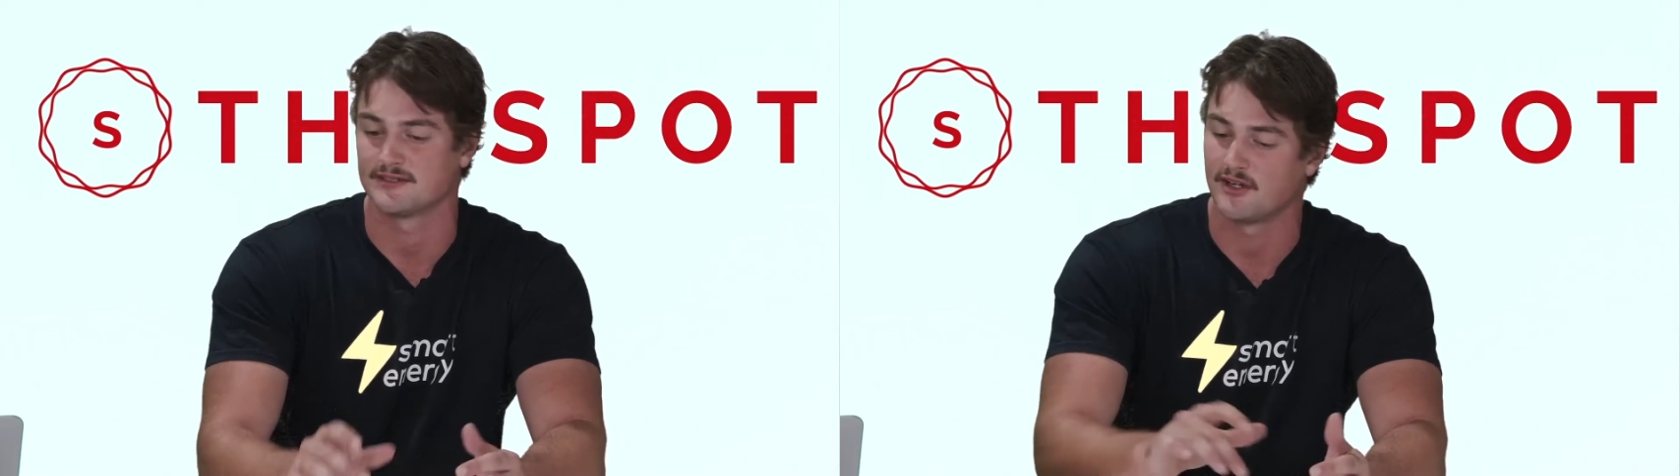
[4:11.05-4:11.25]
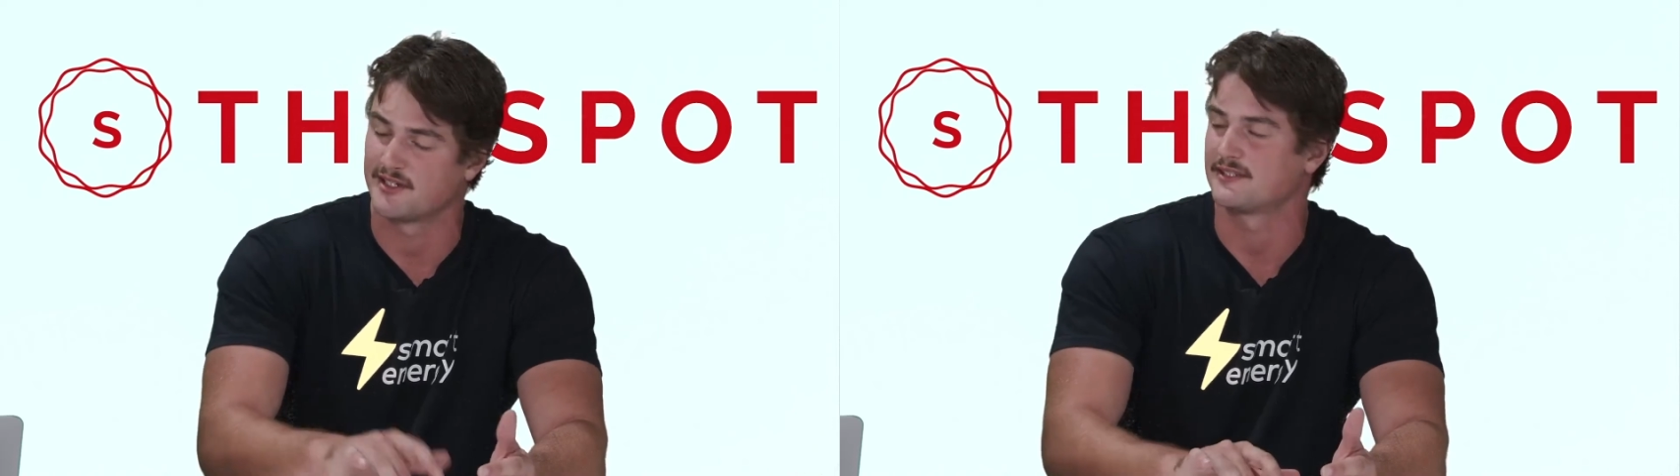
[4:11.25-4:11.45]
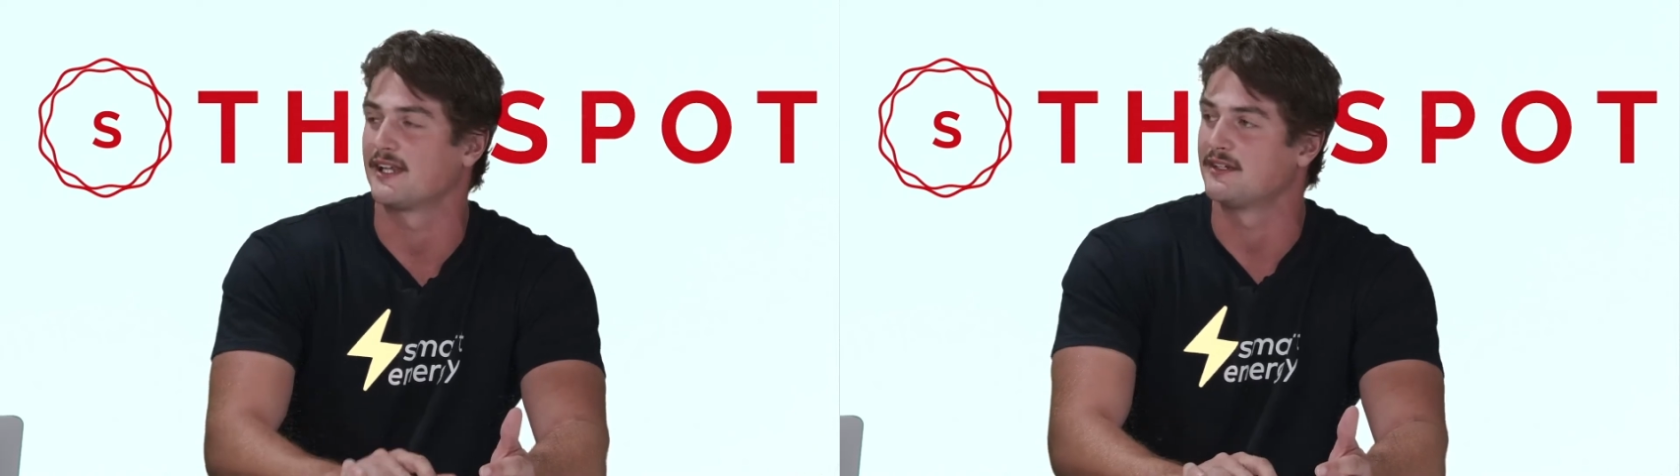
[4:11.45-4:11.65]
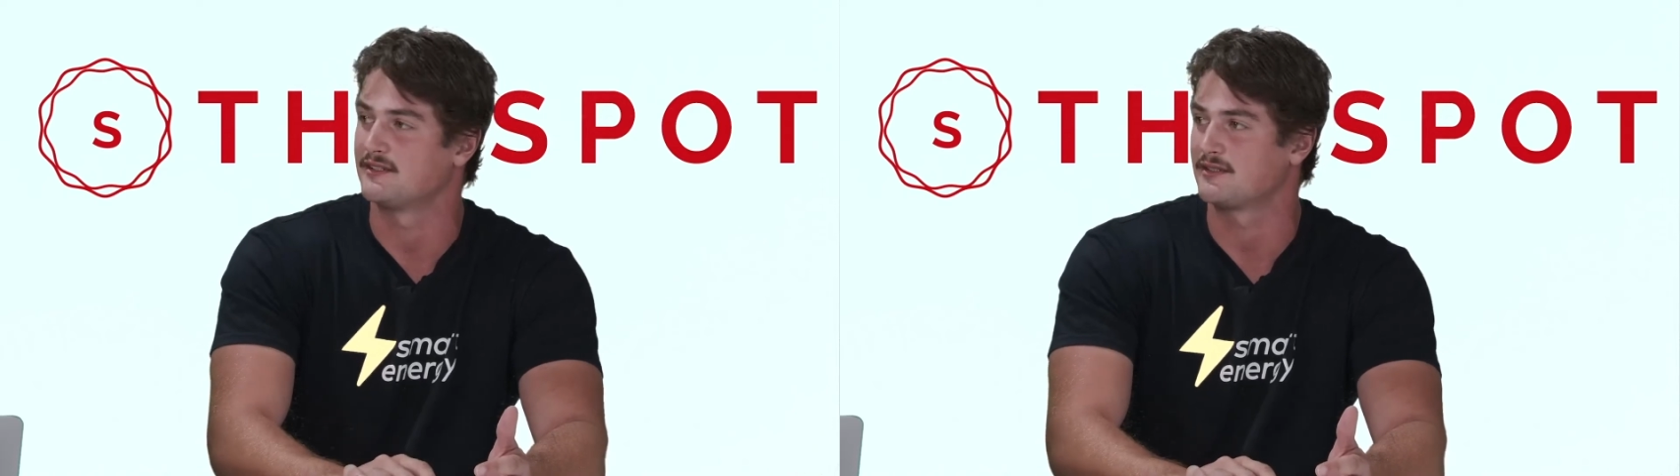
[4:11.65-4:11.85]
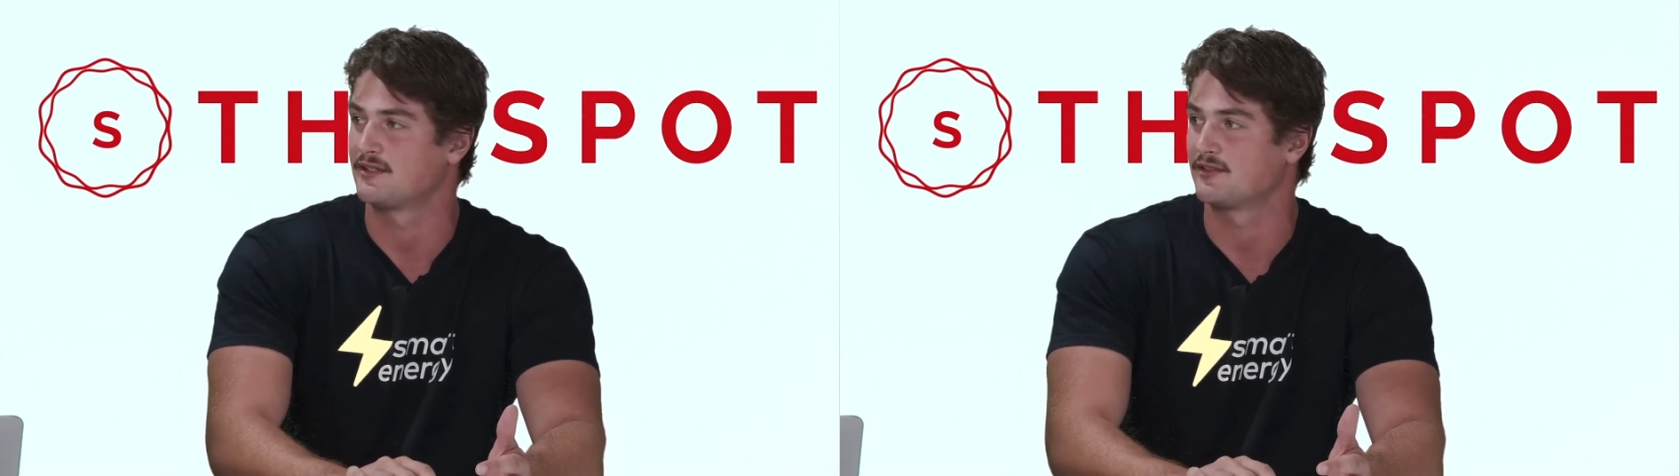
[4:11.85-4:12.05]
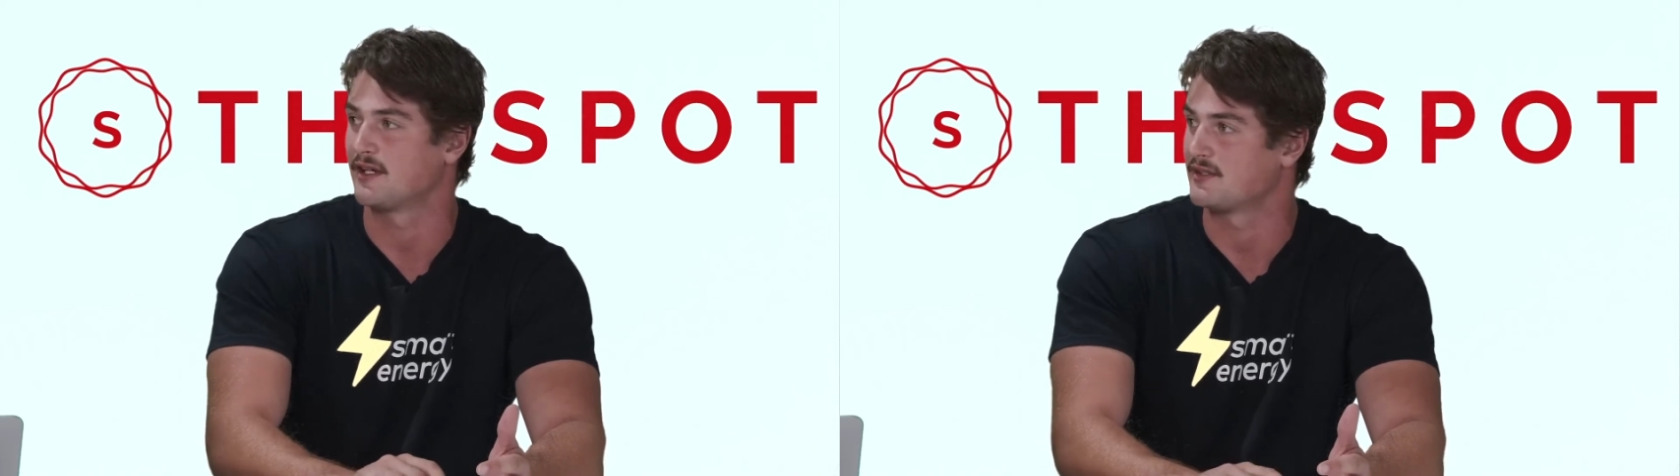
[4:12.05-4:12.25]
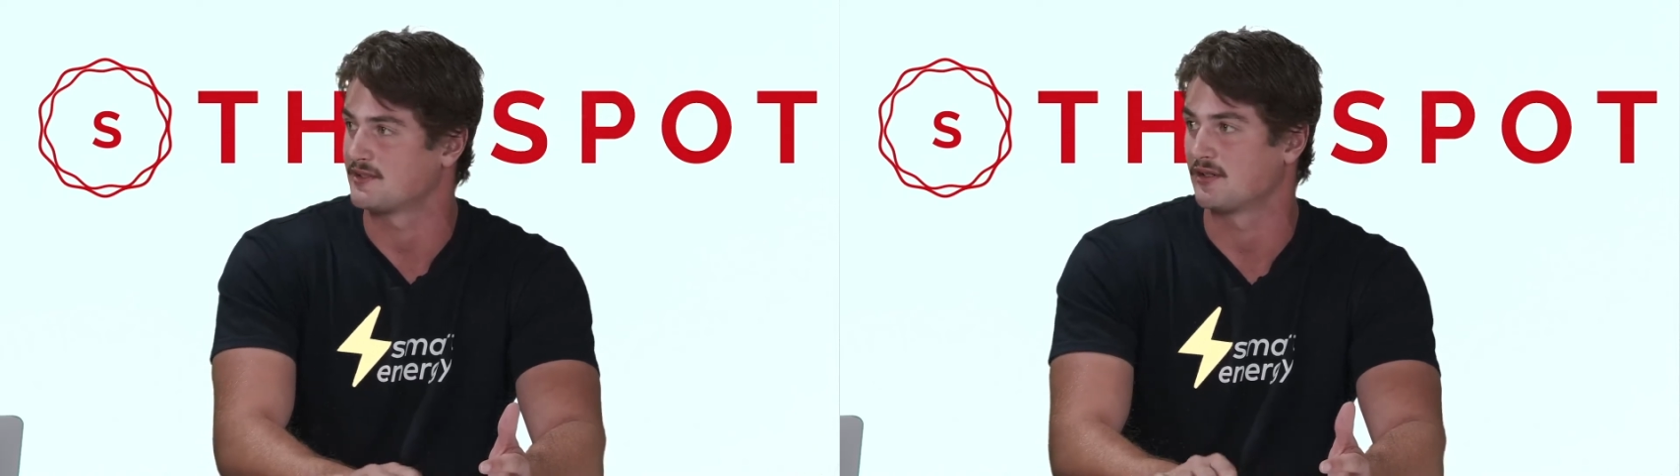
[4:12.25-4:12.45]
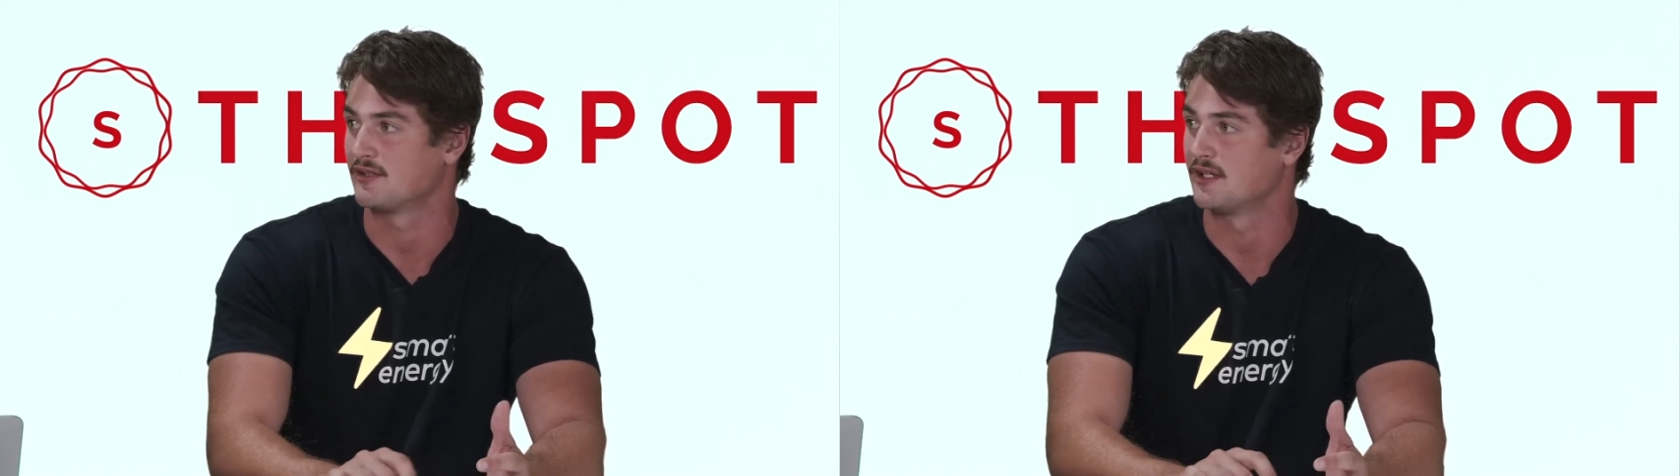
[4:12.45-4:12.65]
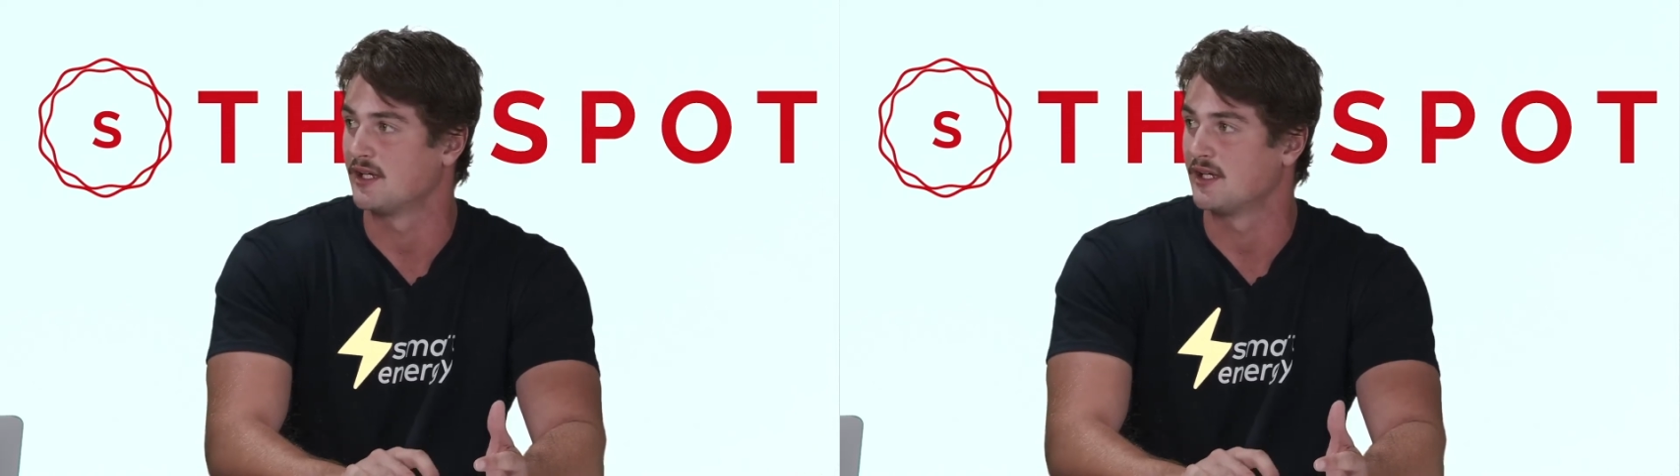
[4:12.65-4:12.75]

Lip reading: isolators throughout the solar.